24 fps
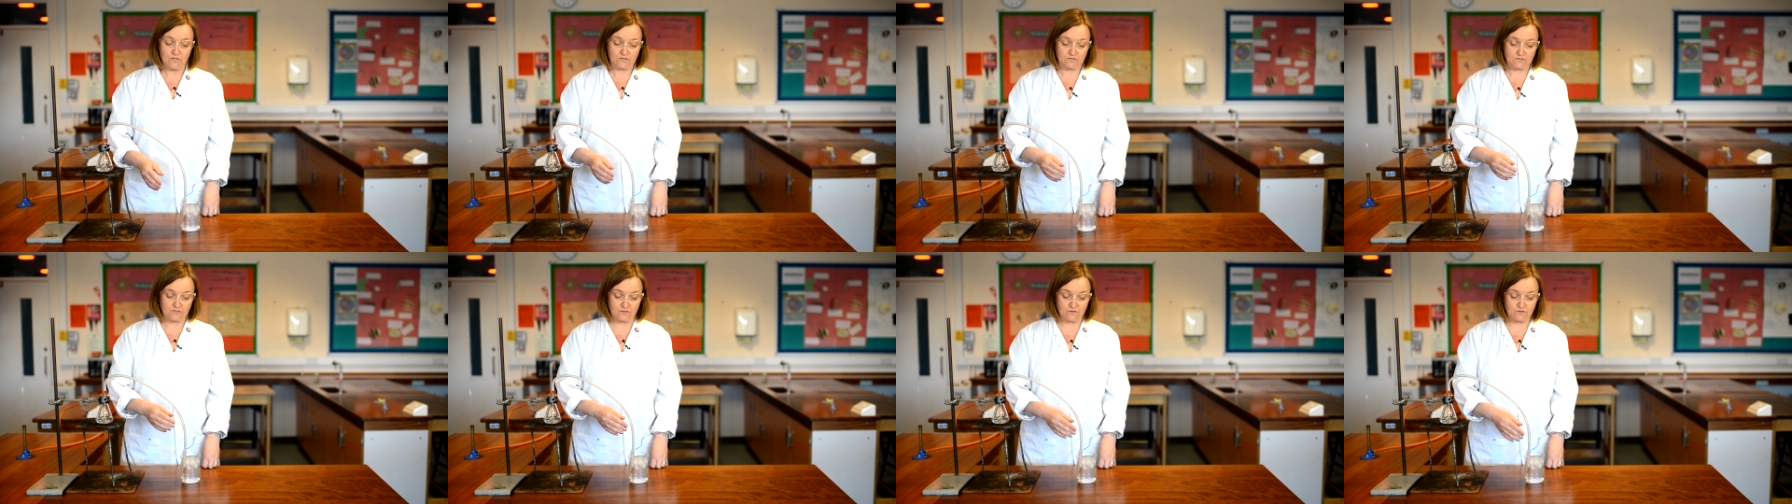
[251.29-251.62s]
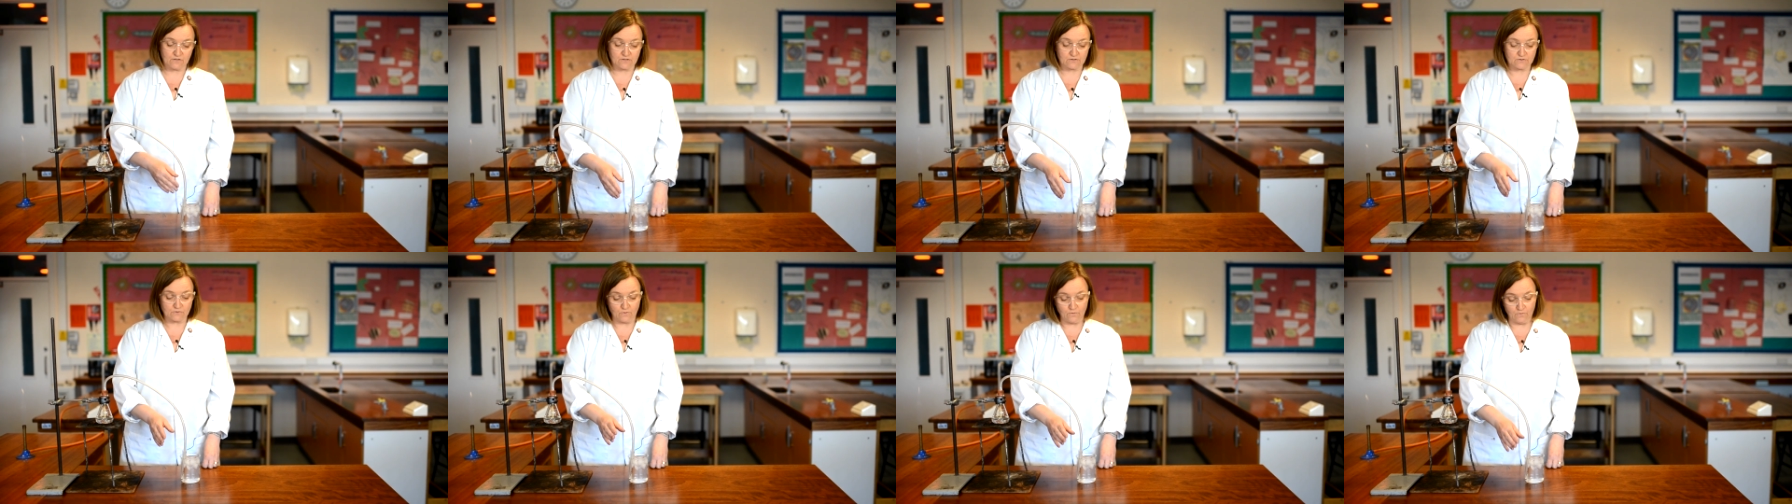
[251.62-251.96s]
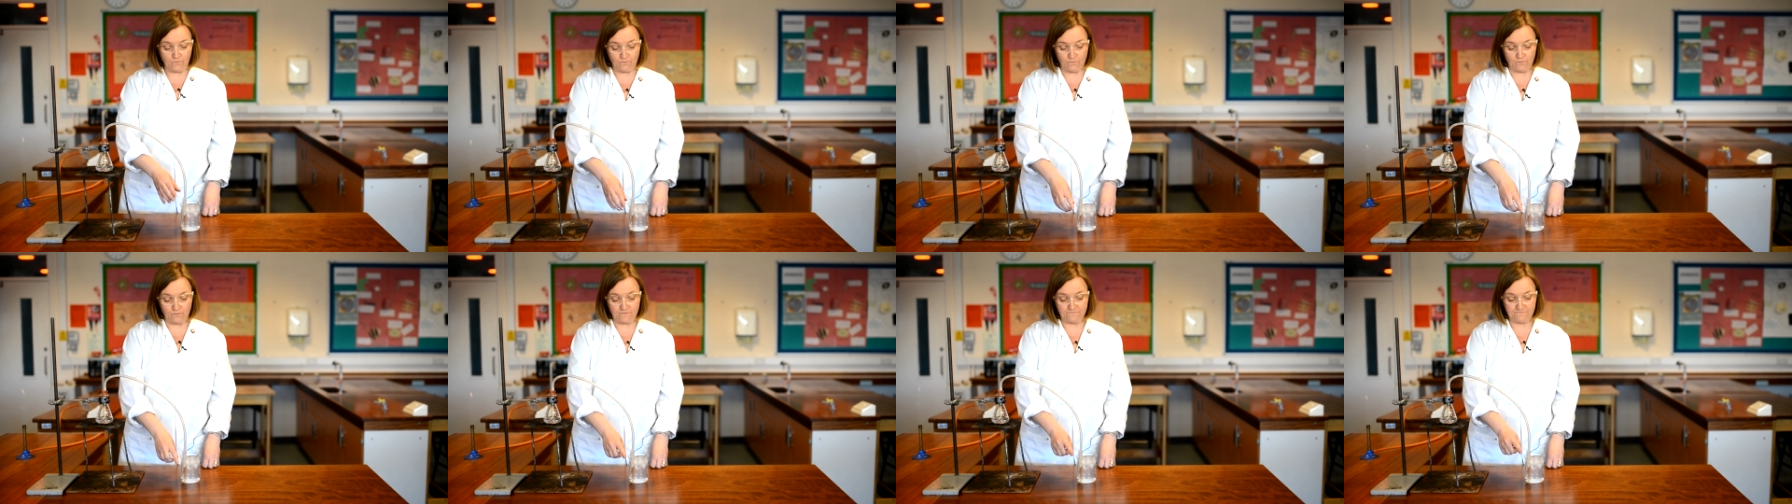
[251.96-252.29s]
so that
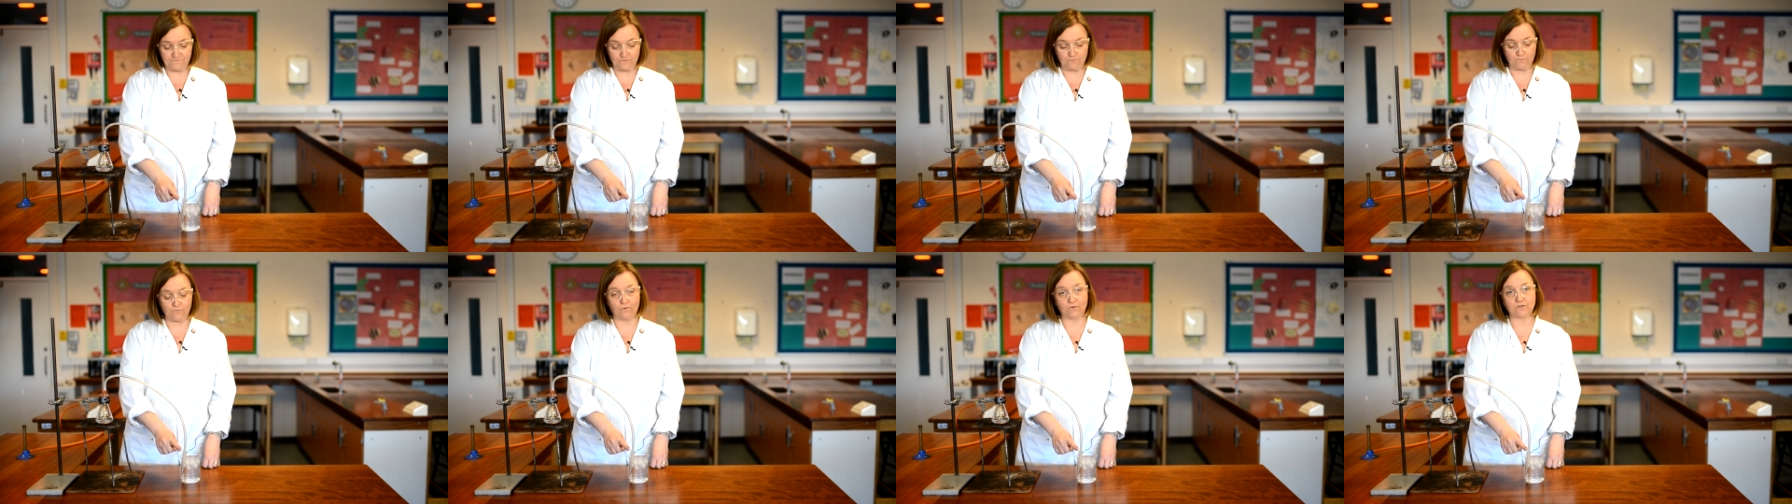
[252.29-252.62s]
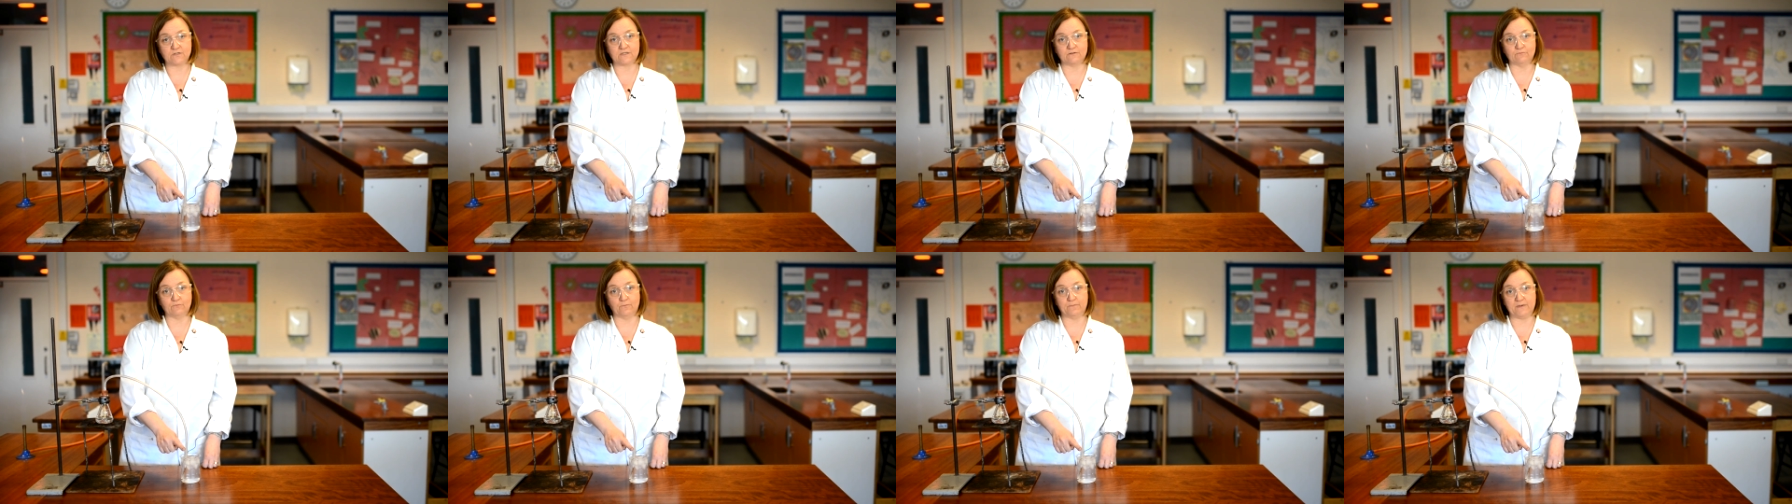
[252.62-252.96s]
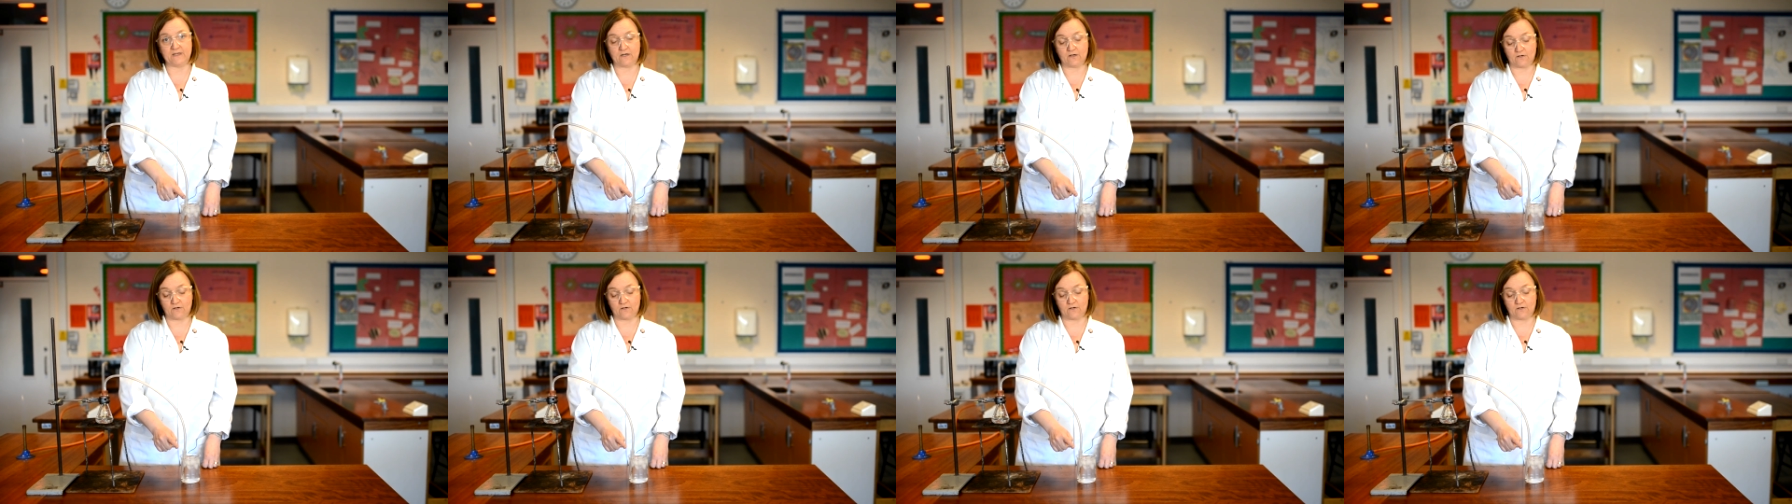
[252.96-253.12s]
all of the water will be